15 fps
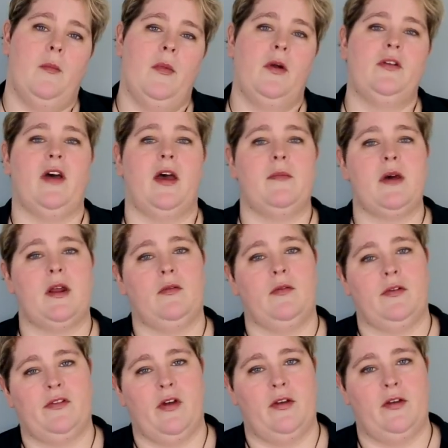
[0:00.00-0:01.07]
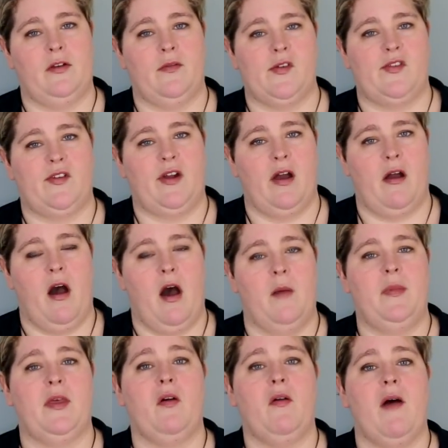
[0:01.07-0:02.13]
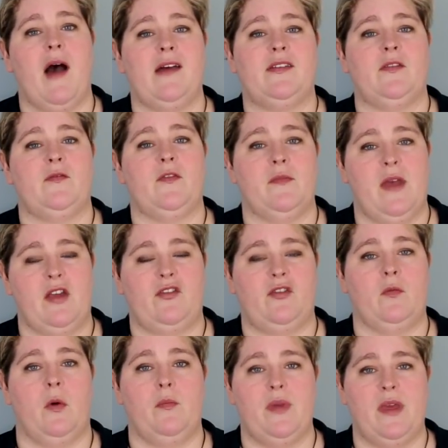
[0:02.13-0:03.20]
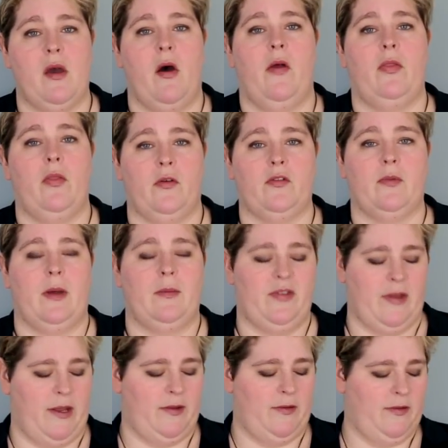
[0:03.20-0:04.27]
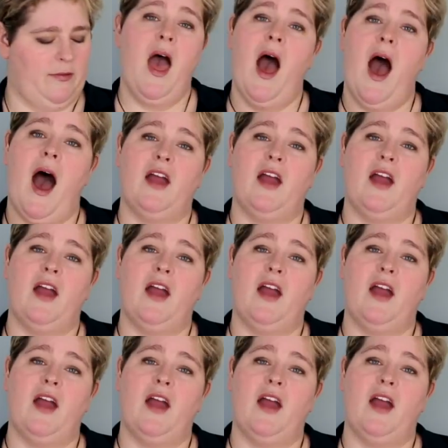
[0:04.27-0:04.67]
or diabeticalertdoguniversity.com, and the class information will be on those websites.